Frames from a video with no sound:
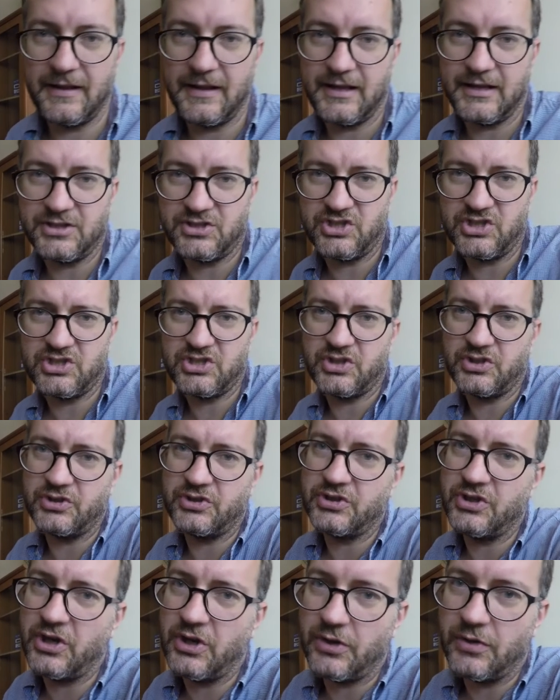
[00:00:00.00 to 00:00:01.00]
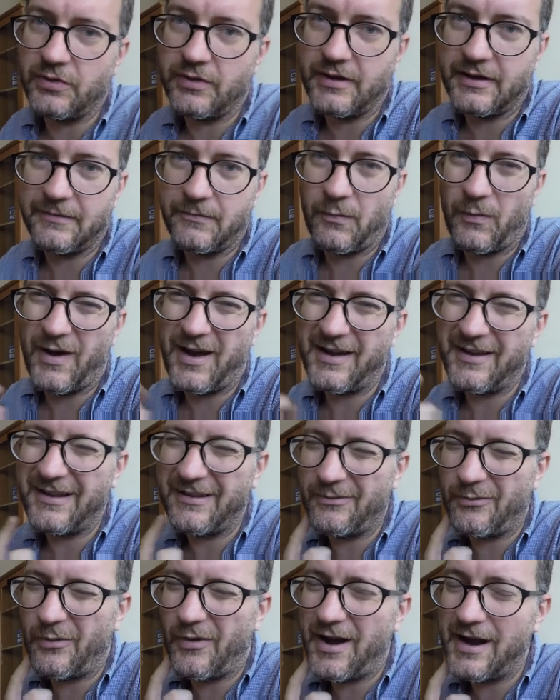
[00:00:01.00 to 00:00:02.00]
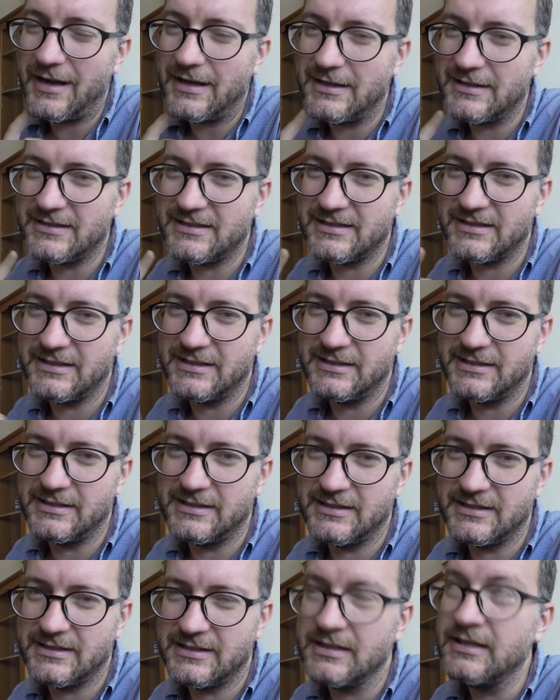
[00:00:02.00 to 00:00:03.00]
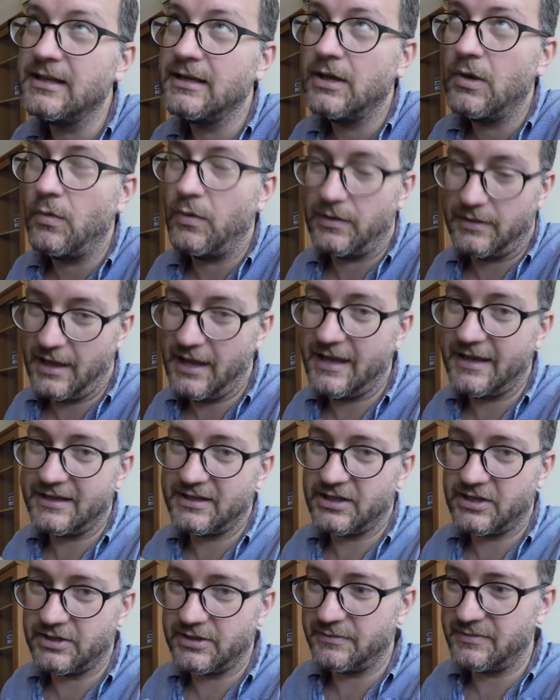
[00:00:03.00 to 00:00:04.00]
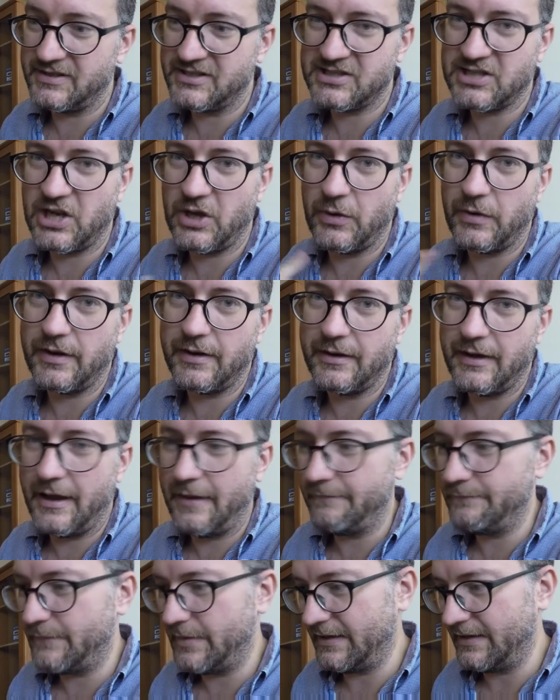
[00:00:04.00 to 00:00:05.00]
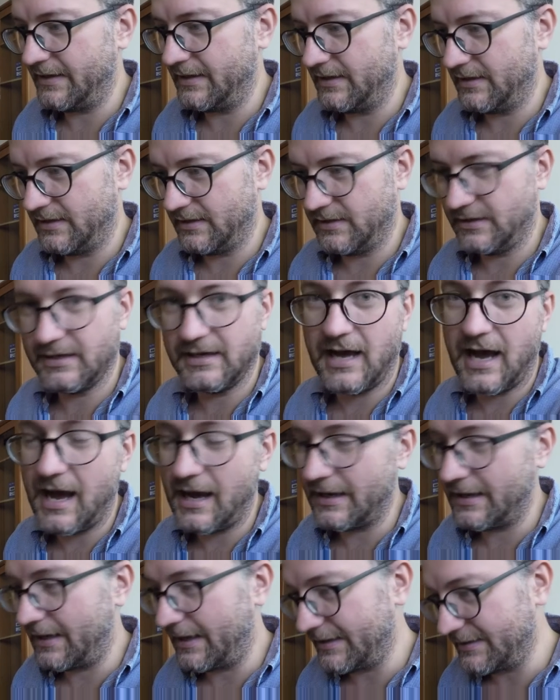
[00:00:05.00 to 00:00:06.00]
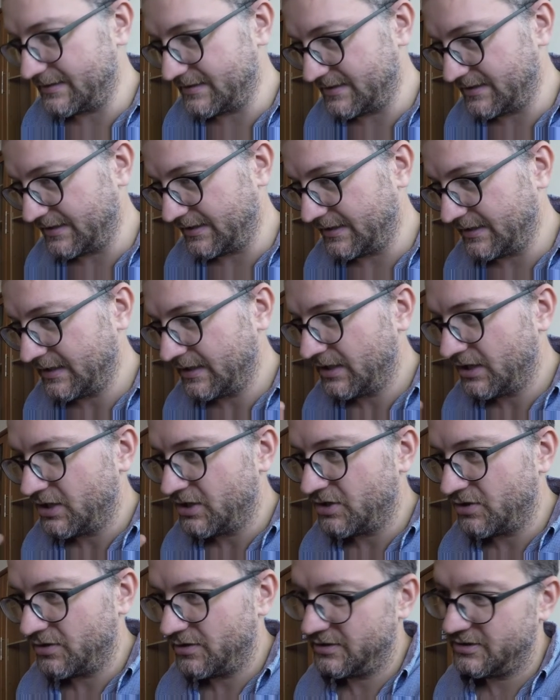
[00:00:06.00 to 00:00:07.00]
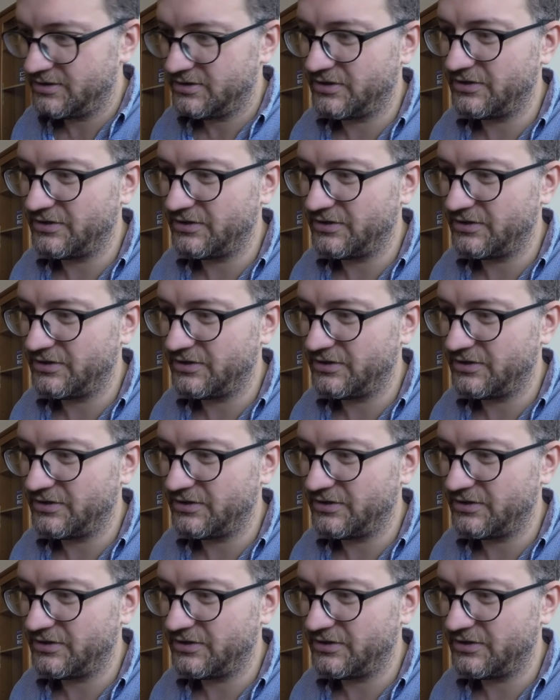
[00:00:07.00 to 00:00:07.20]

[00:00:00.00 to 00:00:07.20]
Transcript: just so you know that wireless is, well, A, going to be slower, and B, higher latency. So you